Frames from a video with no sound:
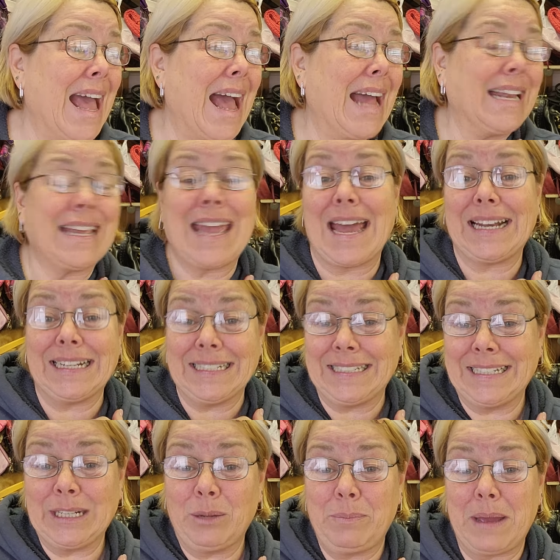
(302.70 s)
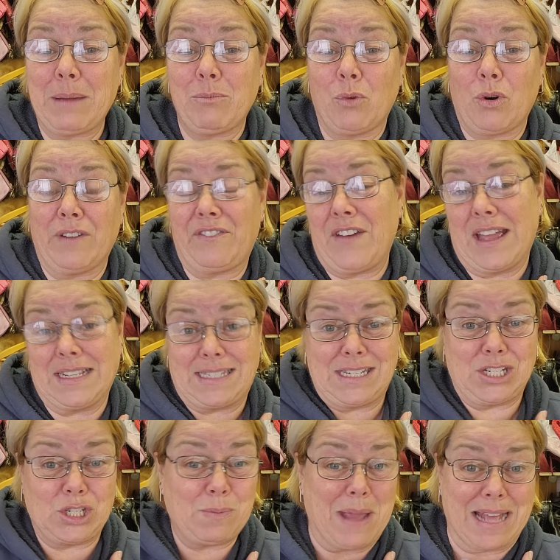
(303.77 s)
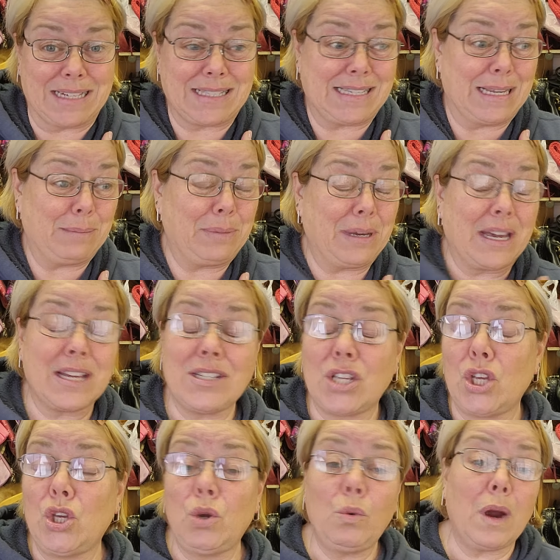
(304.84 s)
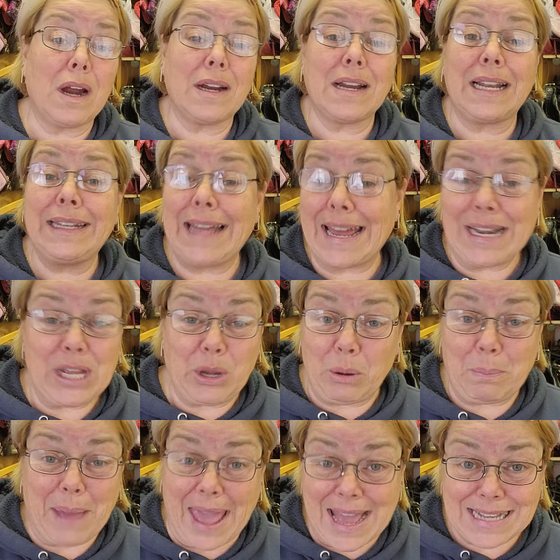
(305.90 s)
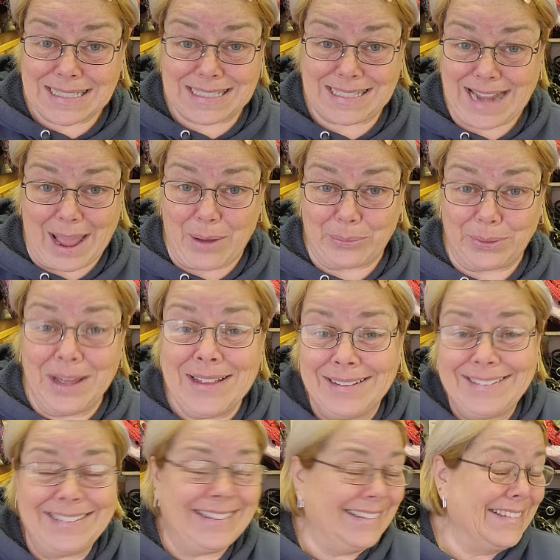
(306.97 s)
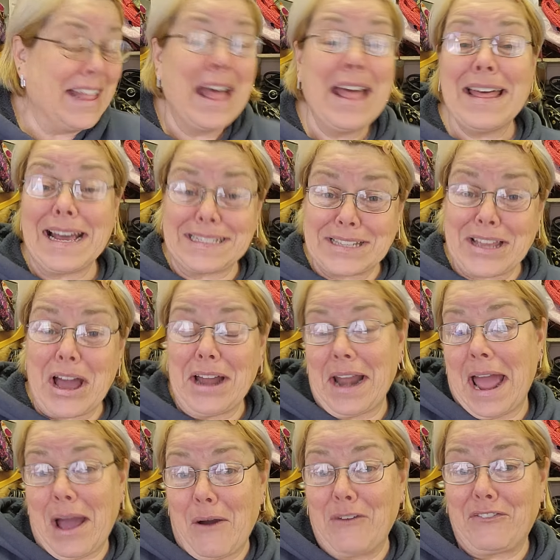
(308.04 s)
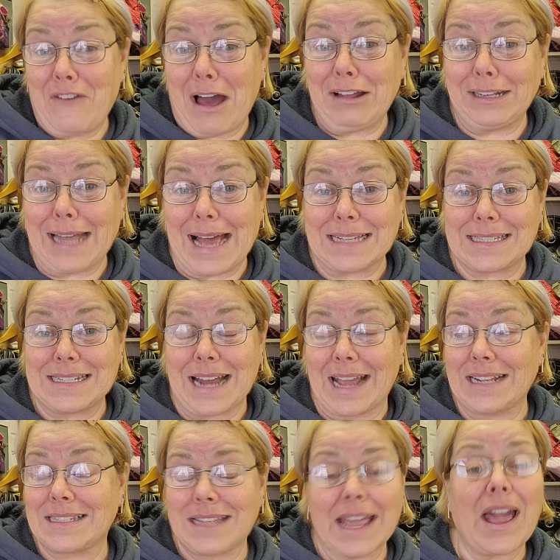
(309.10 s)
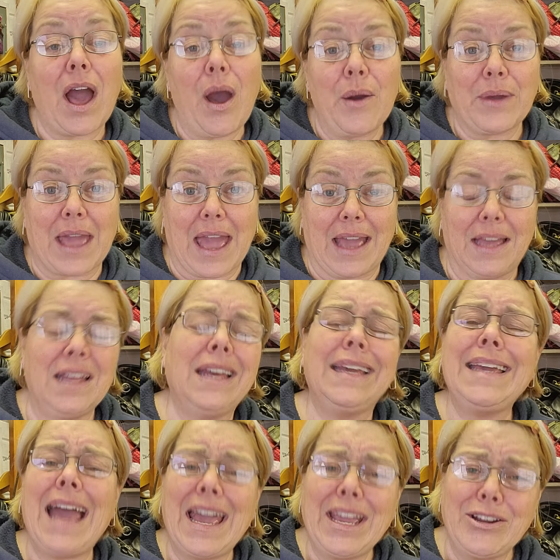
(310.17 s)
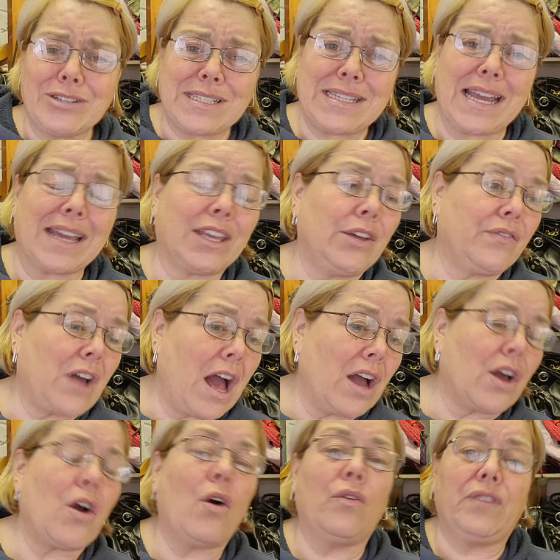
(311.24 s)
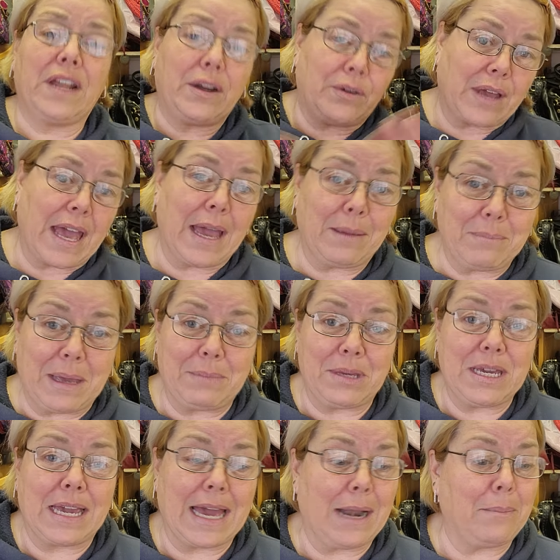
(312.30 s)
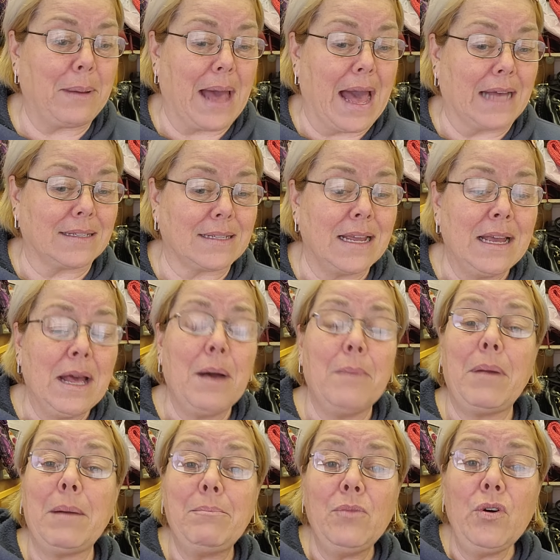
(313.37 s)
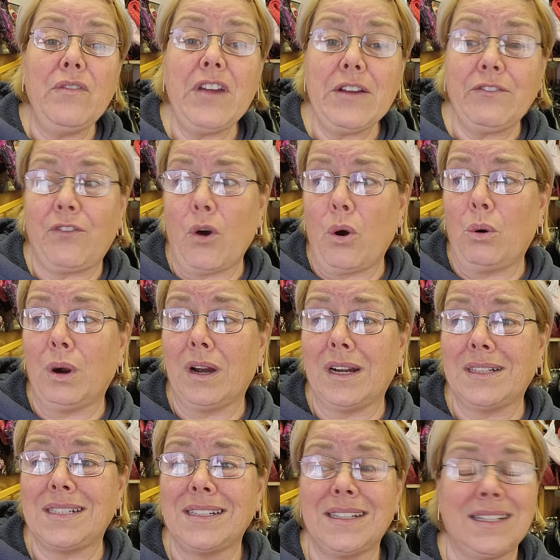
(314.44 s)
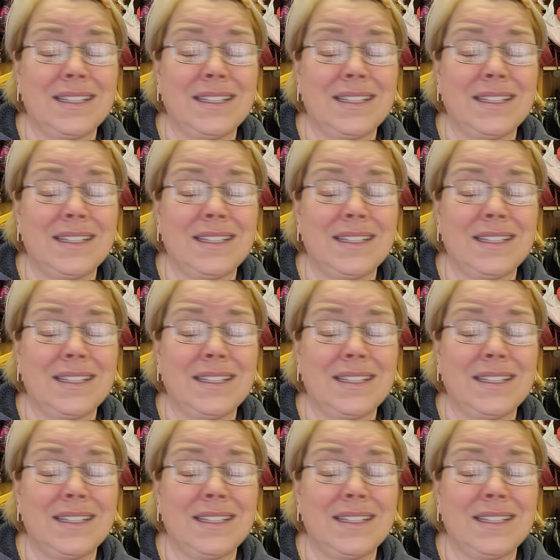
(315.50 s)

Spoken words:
and get a little bit more fancy schmancy because you are letting your bags down. That's kind of how it felt last night. It's like, okay, yeah, you're sick. You've got COVID. Okay, maybe you get a pass. But moving forward,